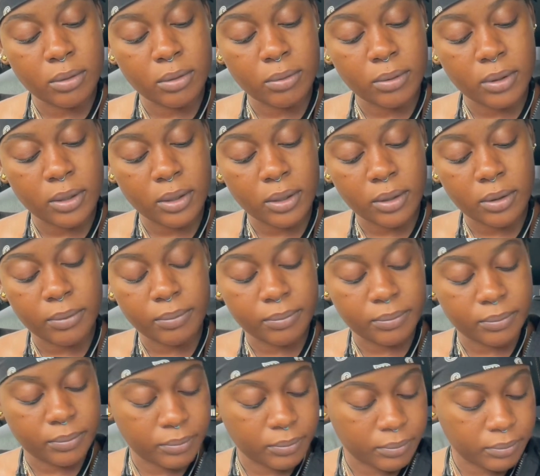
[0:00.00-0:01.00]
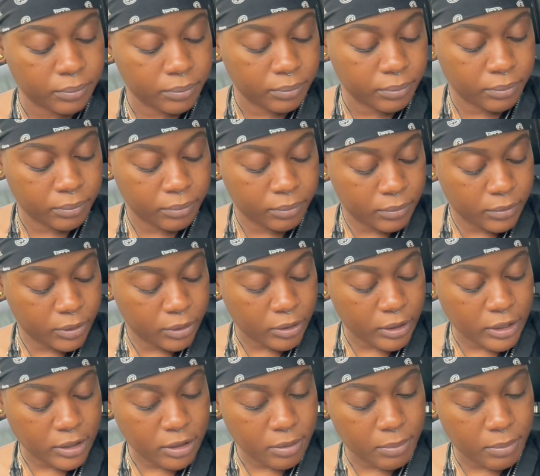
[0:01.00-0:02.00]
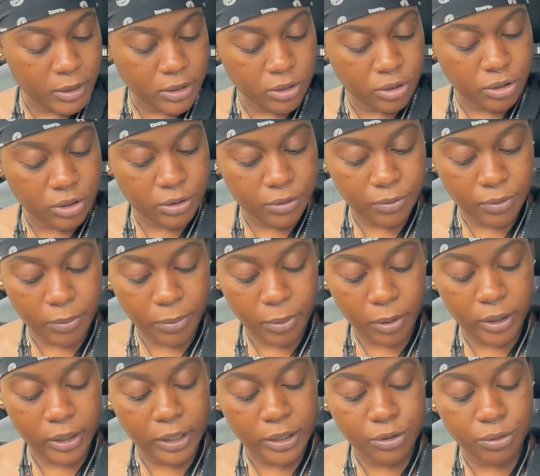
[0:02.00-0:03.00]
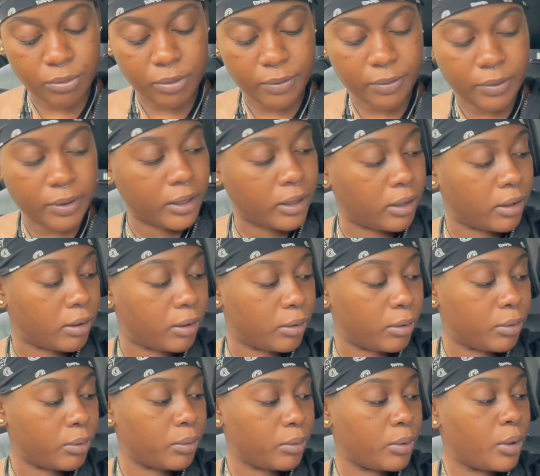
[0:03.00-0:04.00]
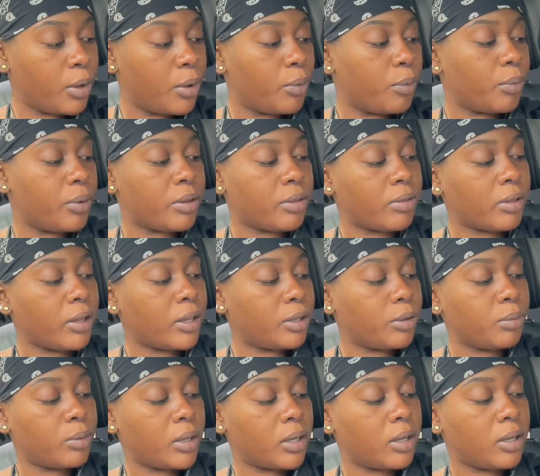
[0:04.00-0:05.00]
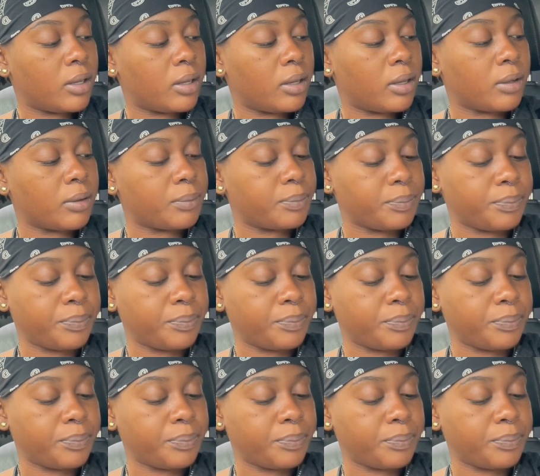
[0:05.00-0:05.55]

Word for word: Okay, so that's the messages from Archangel Raphael. We thank you, King.